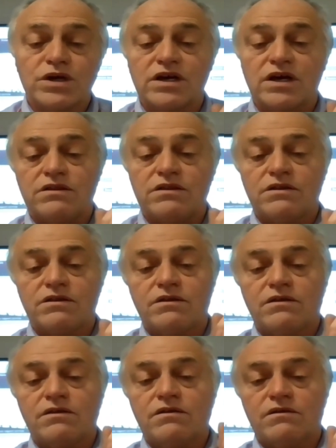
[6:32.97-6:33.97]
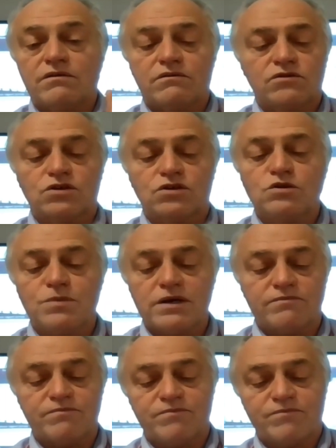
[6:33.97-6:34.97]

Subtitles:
We can, excuse me,